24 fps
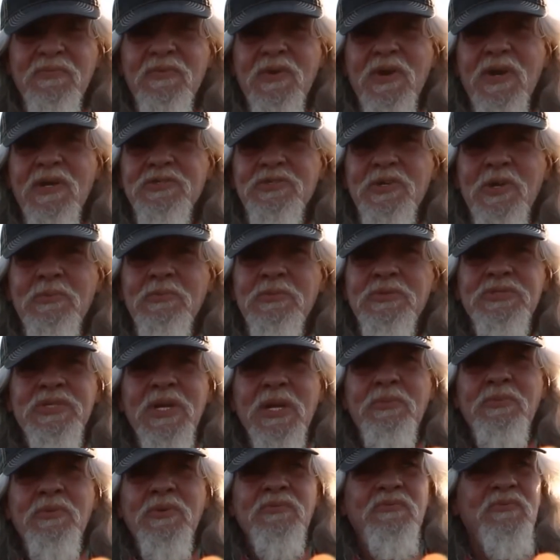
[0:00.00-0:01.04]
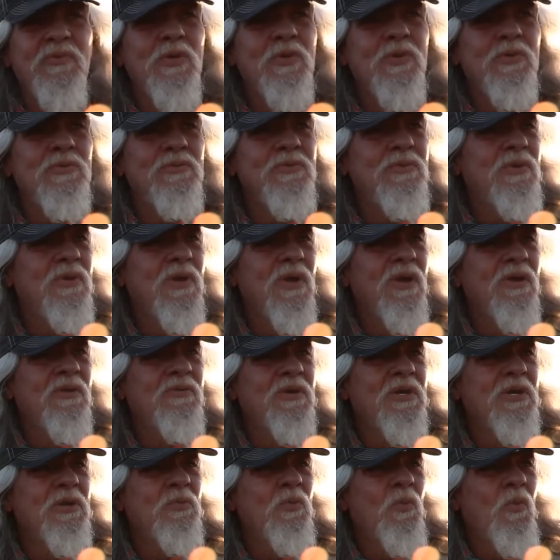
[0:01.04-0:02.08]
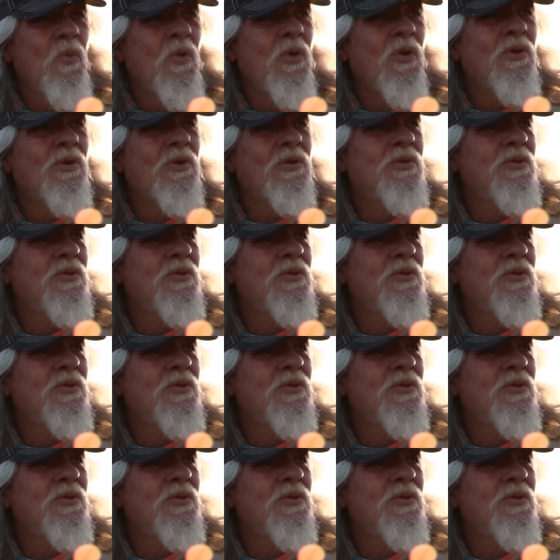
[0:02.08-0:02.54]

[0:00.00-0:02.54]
a German Shepherd food. Never give them water.